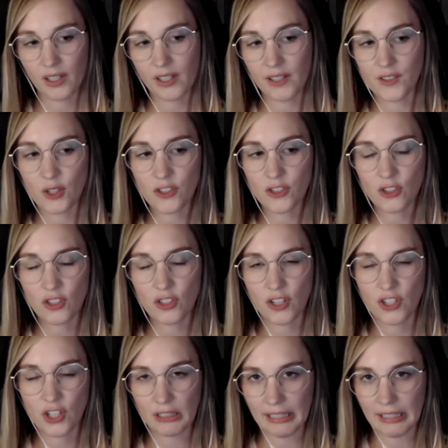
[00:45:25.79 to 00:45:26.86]
it's also
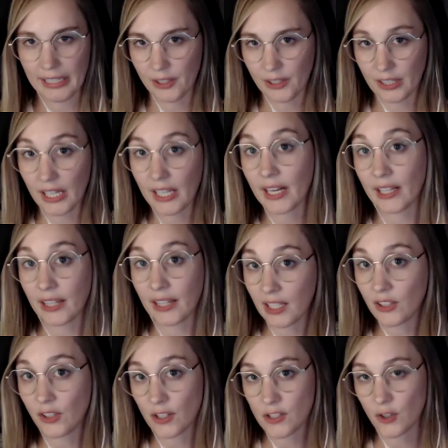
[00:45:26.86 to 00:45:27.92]
such a layered thing, and I think
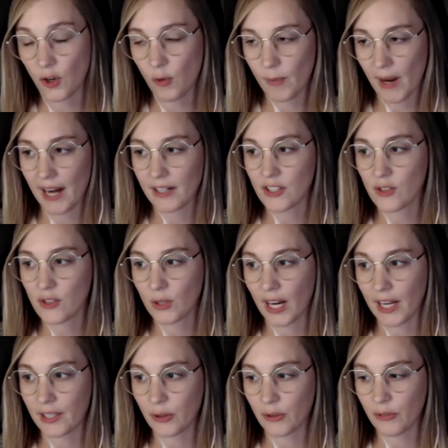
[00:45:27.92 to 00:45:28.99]
it does go back to
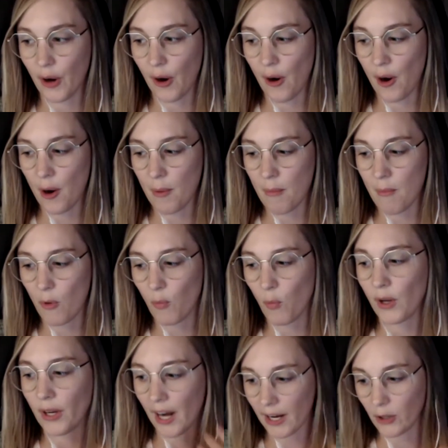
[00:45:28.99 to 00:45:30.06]
kind of
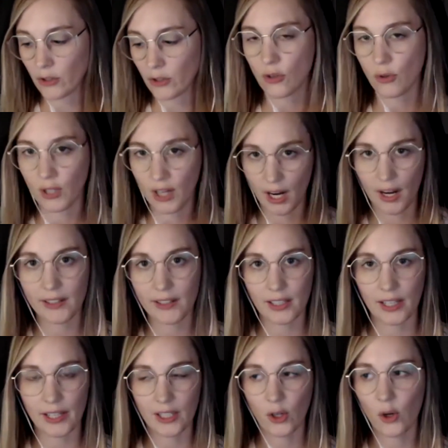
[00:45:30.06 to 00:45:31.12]
what I also got,
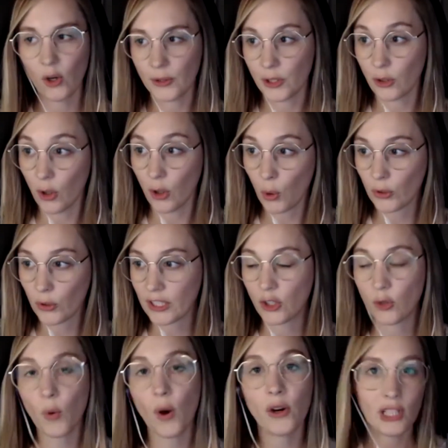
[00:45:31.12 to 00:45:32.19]
like, oh,
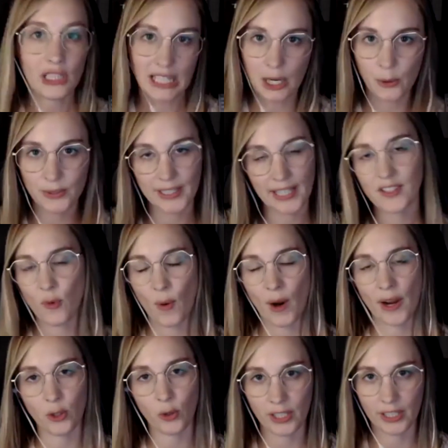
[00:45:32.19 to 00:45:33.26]
you want clout, that's why
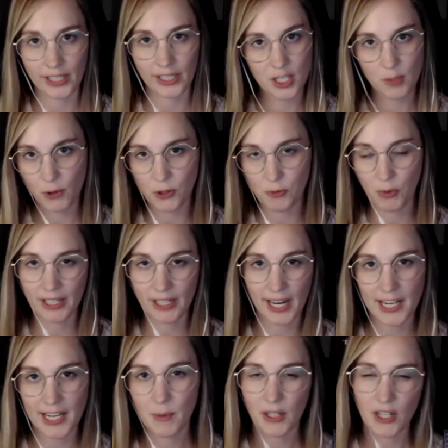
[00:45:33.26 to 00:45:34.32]
you're on an esports
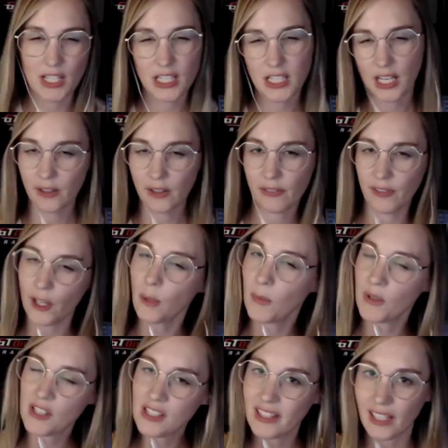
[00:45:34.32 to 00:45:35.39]
broadcast, because it's like a
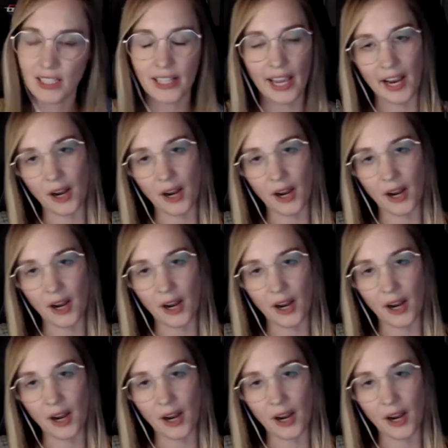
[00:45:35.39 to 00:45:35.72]
famous thing now.